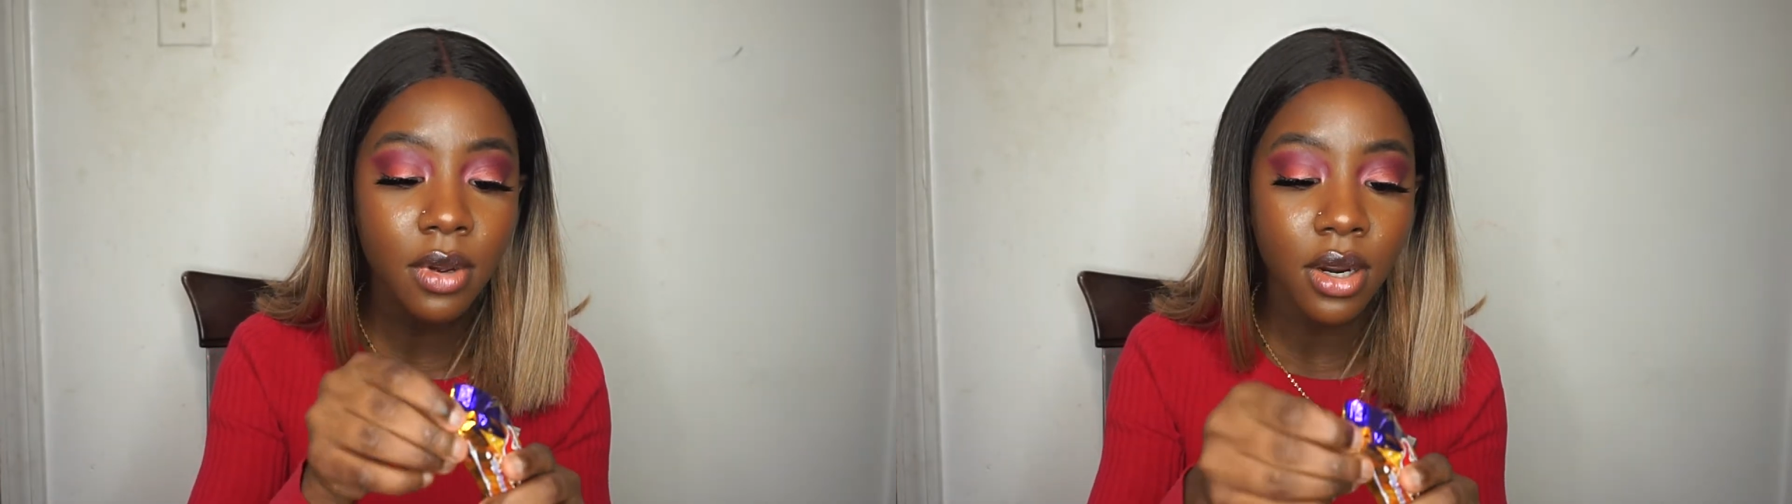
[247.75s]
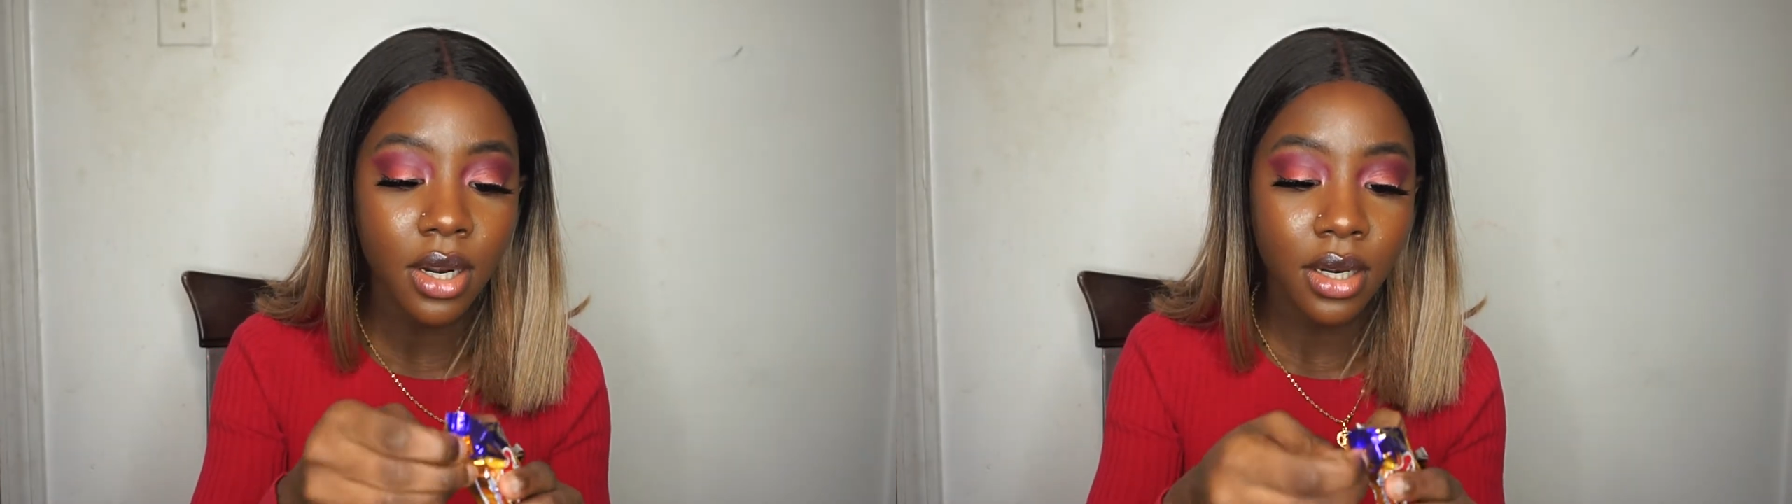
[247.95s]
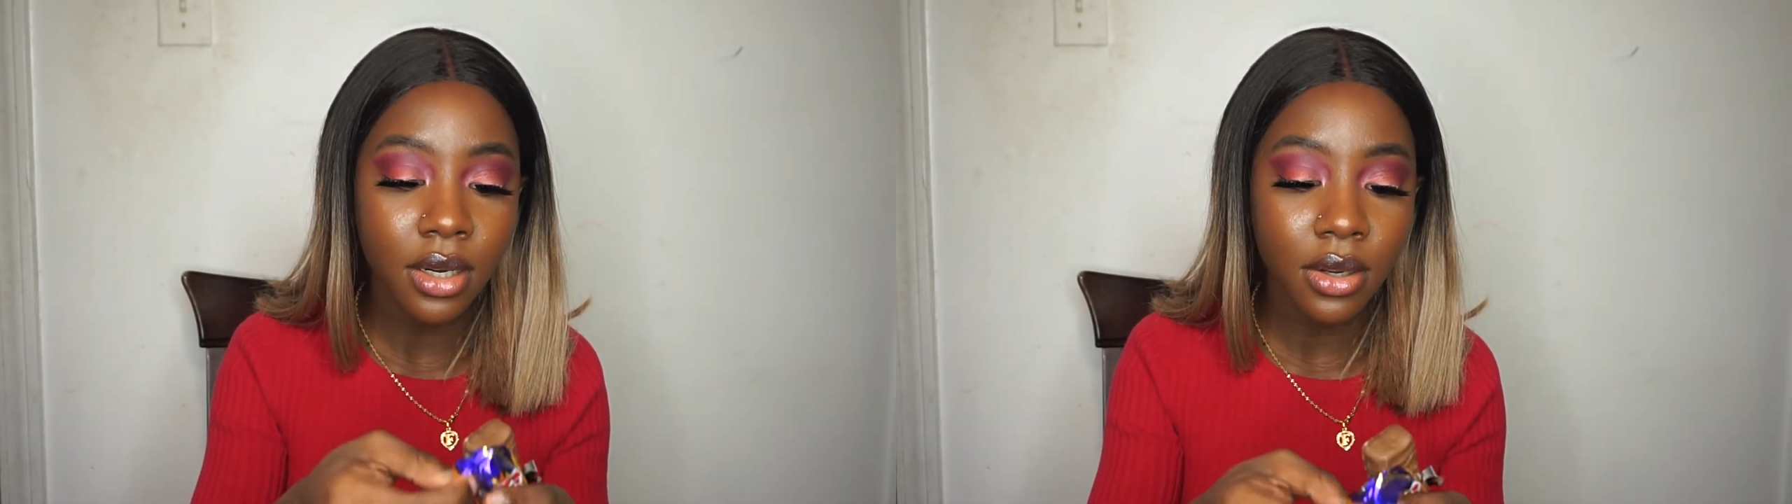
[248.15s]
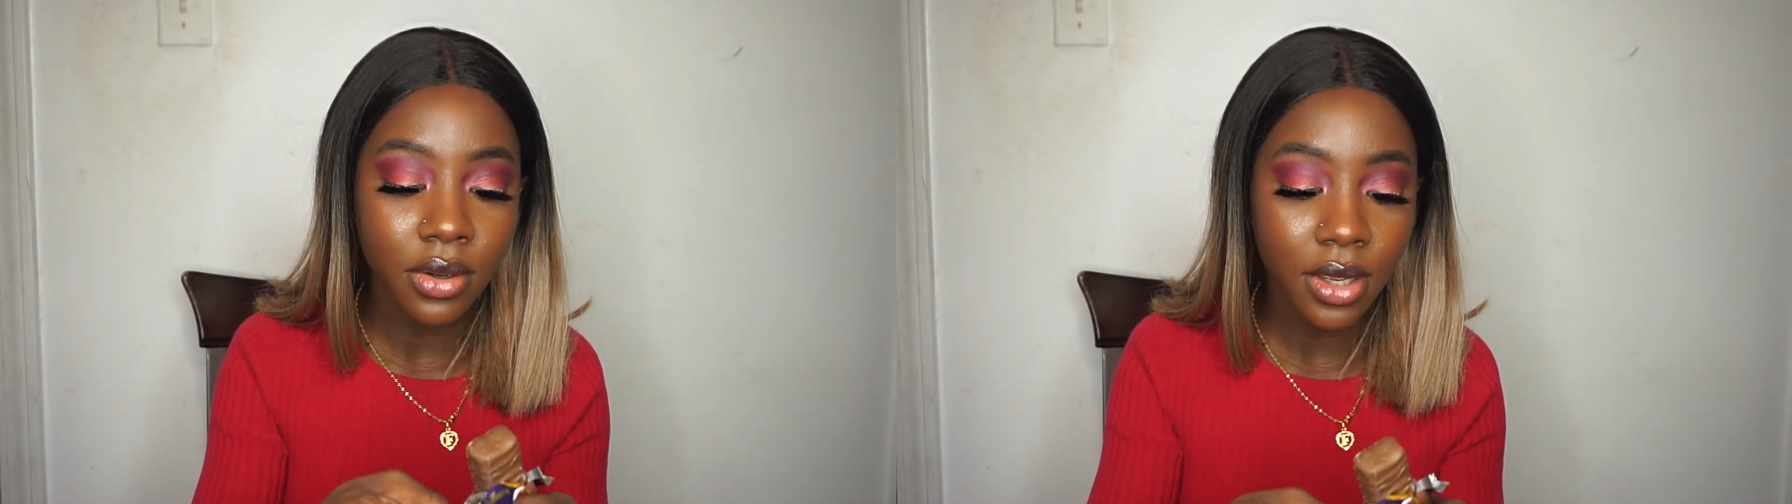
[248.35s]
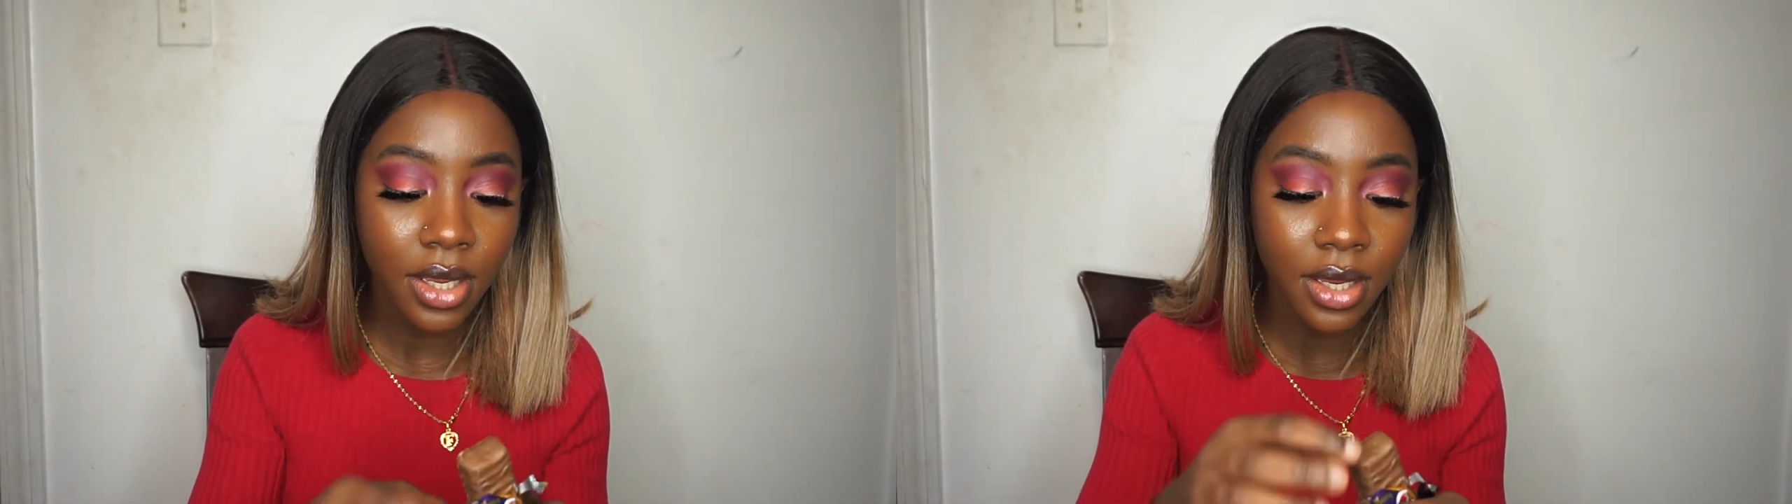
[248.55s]
bar.
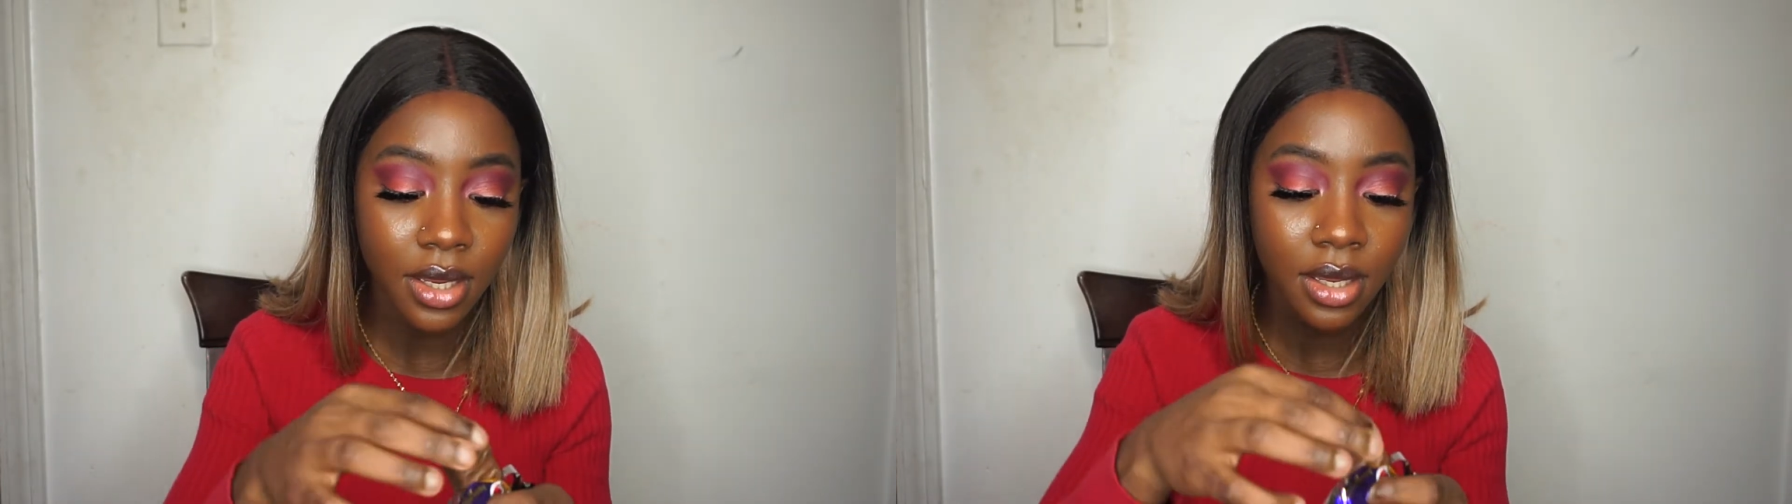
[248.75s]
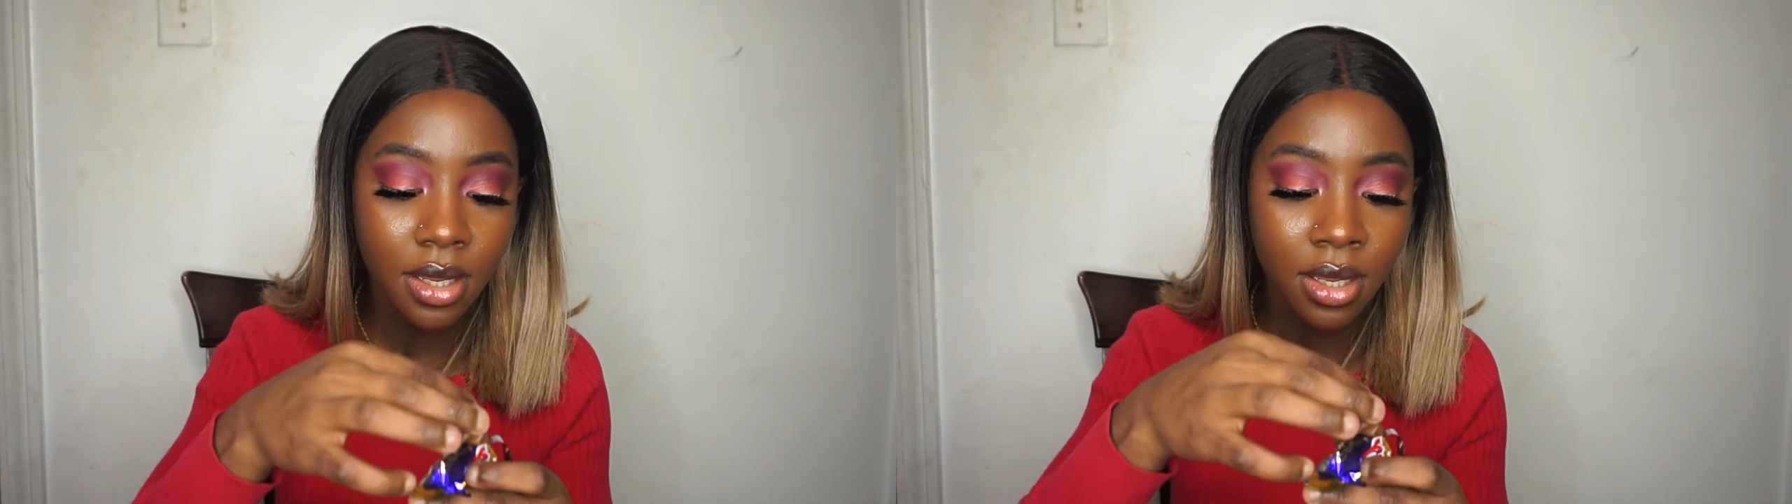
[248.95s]
Okay,